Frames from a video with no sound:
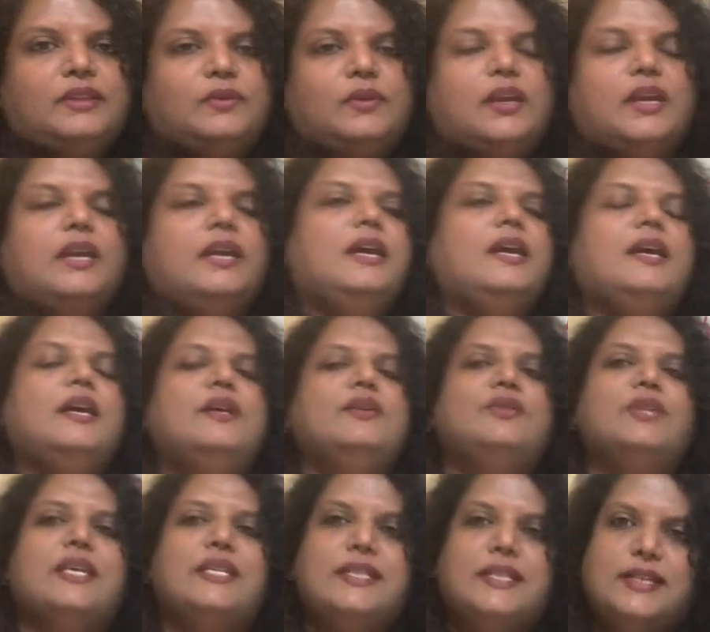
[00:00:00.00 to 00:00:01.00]
okay
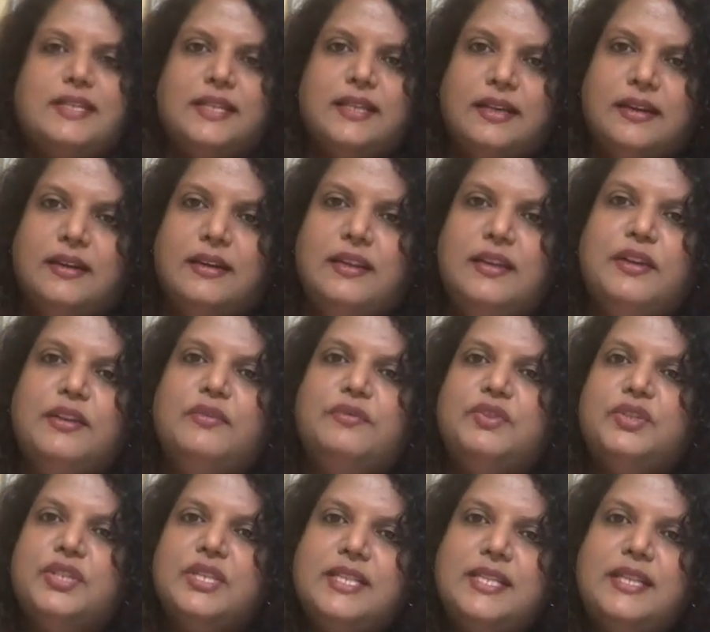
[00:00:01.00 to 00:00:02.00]
so as i said earlier if
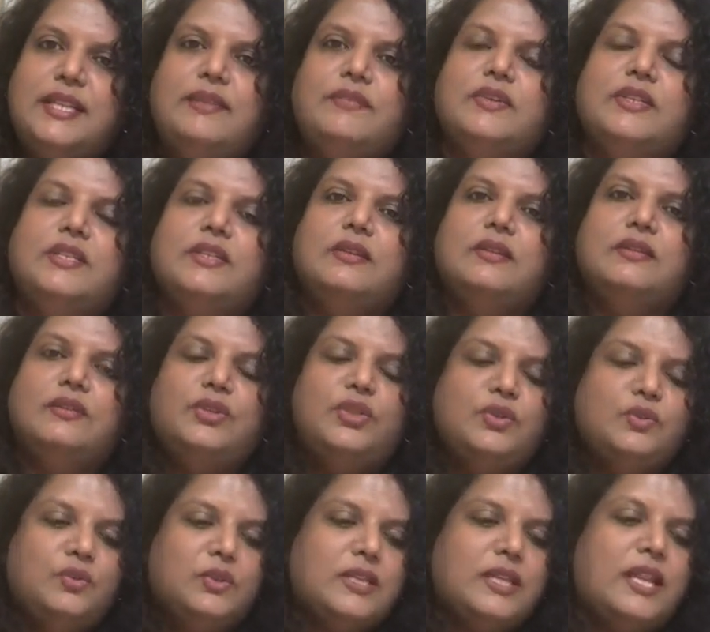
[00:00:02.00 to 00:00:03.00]
you just leave it
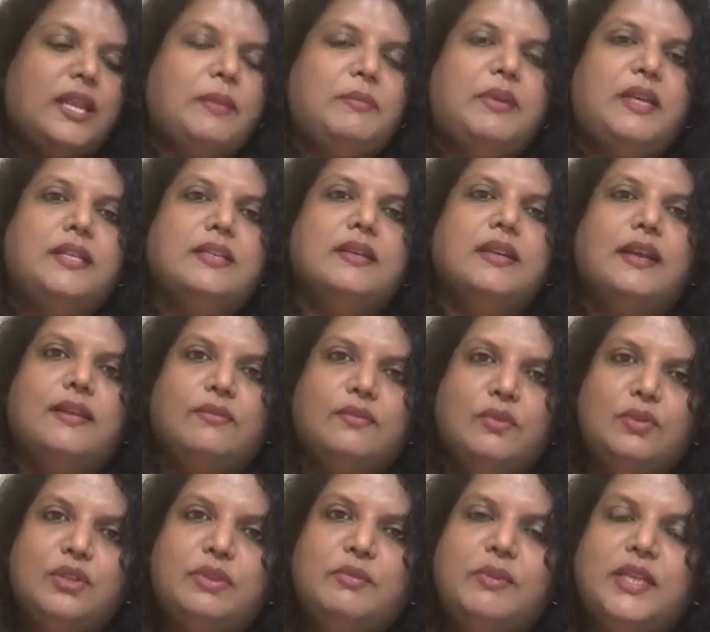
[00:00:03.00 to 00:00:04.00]
choose an ammeter and
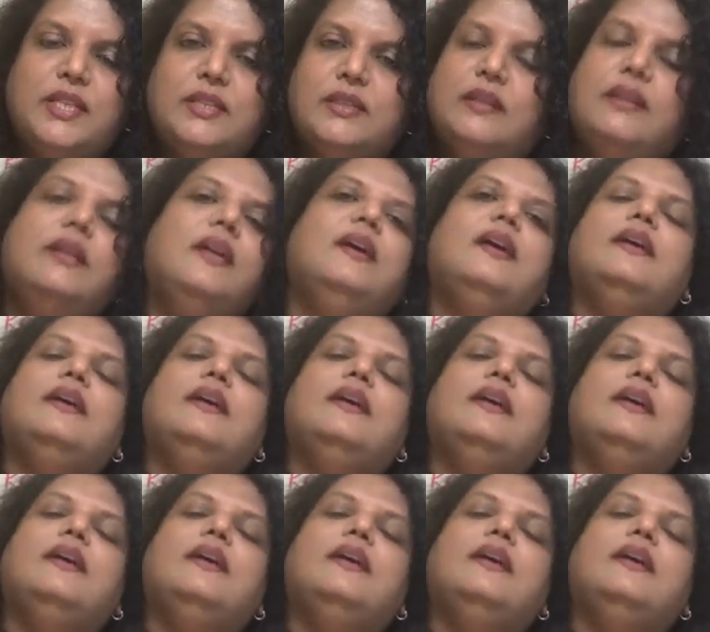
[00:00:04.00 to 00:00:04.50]
voltmeter